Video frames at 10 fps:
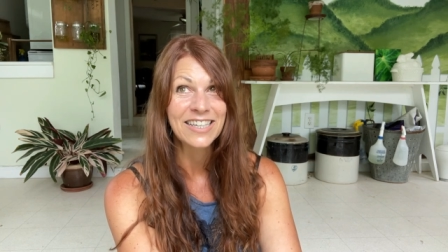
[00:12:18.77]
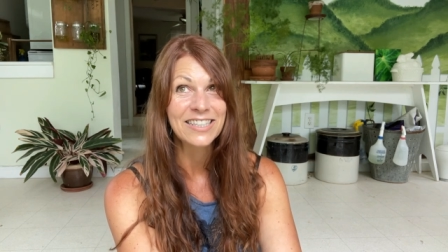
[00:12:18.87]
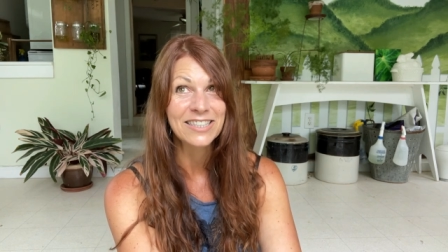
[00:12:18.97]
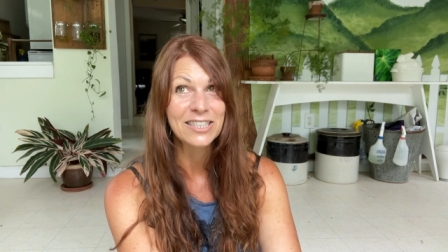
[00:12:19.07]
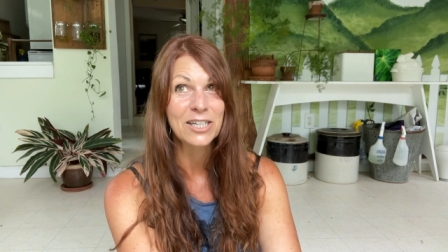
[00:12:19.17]

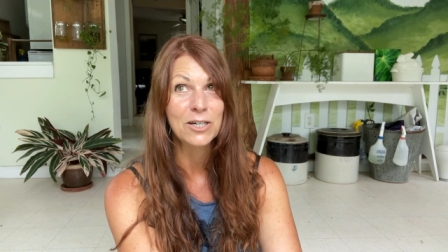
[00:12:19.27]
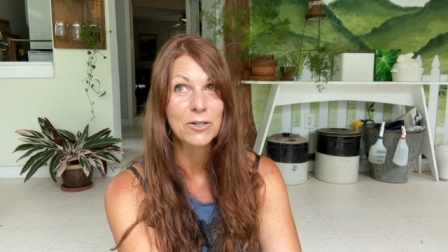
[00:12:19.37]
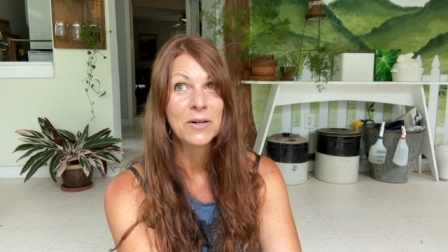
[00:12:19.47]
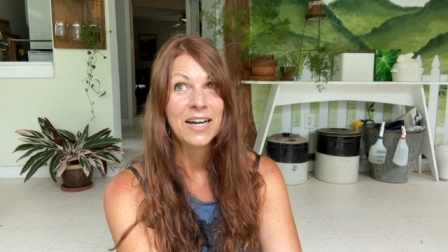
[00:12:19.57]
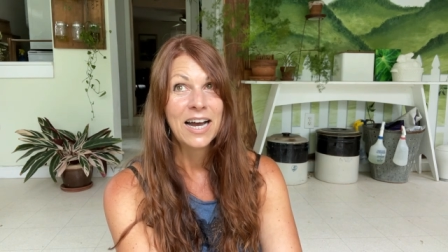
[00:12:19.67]
And
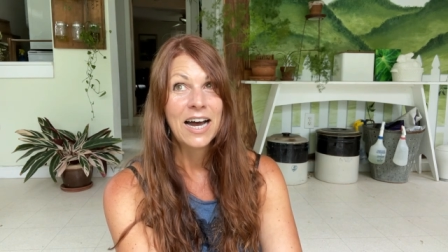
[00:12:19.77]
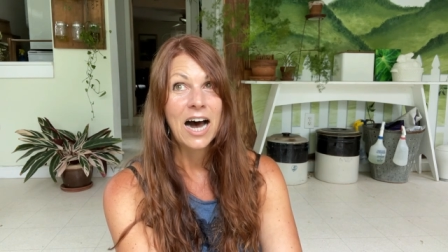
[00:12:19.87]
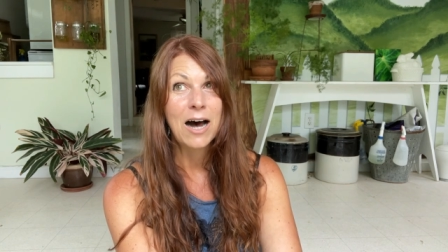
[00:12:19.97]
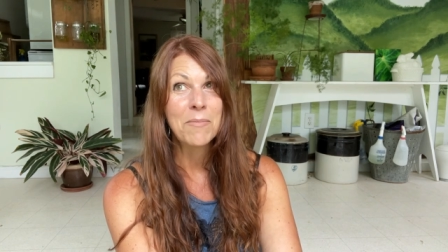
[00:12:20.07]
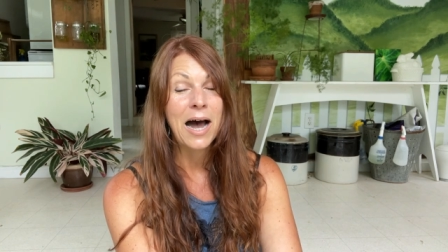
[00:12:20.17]
so
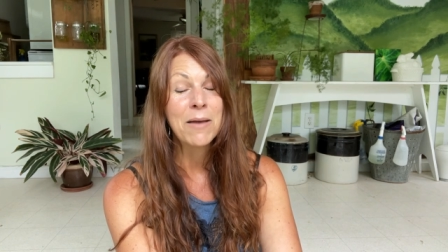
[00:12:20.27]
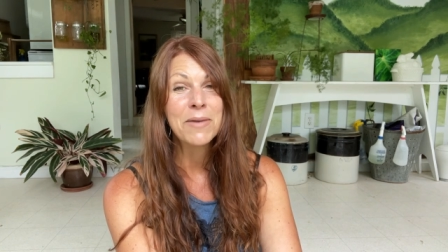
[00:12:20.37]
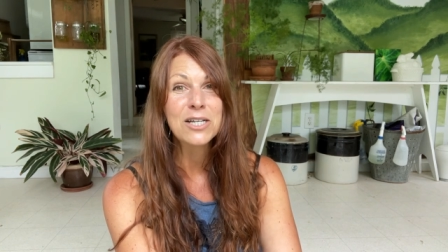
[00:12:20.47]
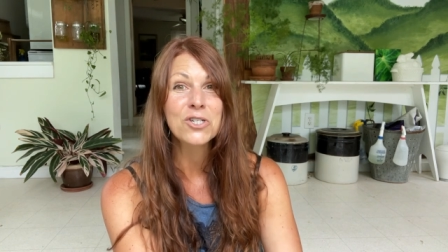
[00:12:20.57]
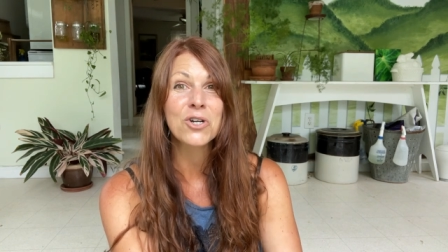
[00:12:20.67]
um, I
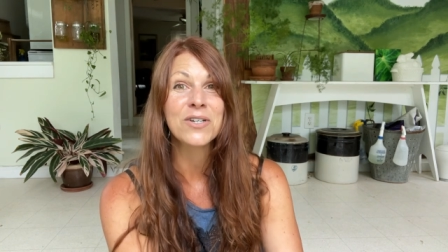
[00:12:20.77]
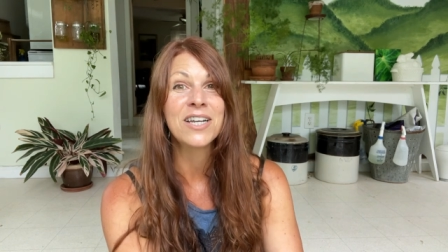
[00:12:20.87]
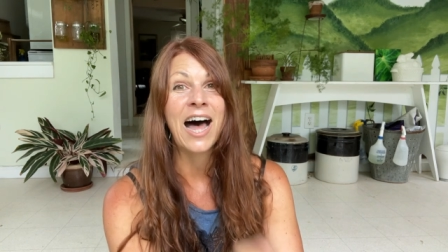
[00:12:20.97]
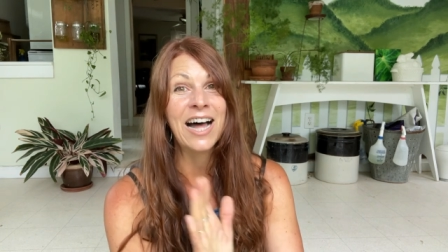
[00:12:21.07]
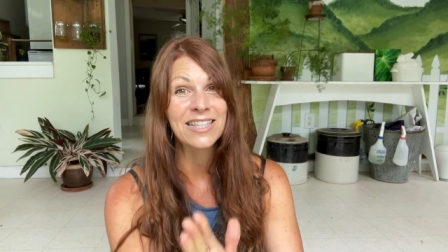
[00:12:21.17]
made sure
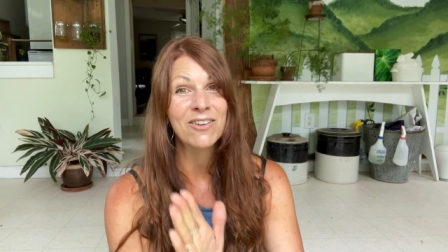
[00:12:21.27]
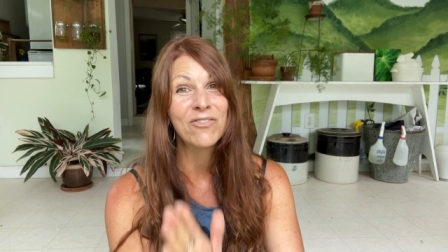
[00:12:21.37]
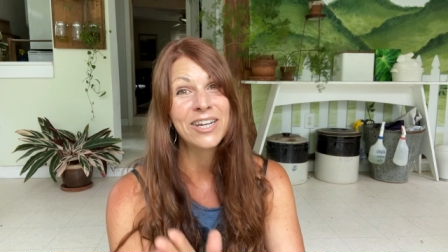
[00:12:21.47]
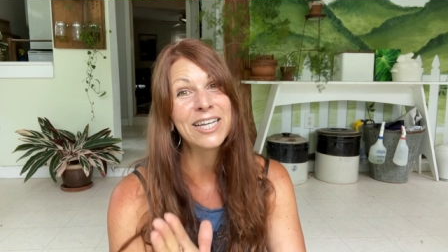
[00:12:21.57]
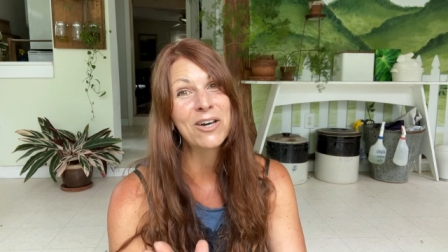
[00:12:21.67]
not to
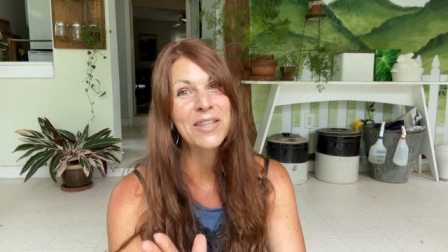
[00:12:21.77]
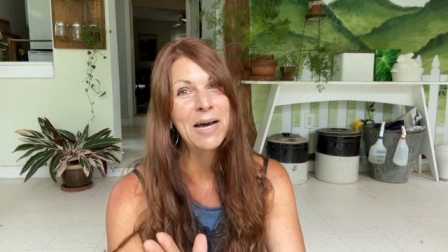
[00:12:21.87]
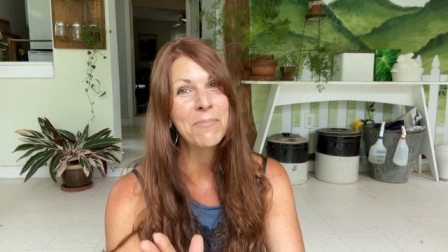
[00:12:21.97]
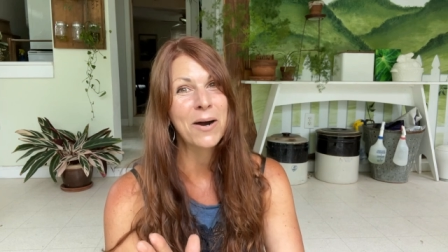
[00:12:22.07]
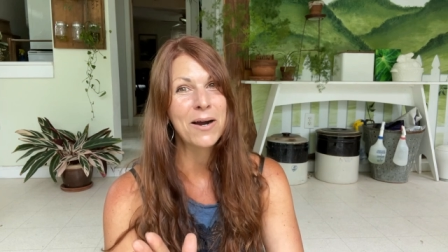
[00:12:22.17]
video
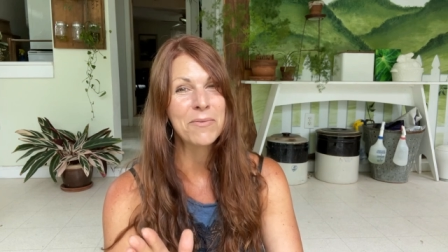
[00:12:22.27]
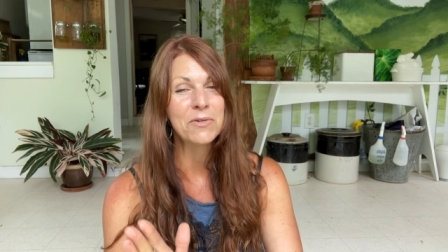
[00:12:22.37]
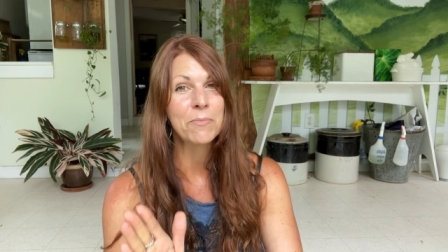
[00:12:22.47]
that part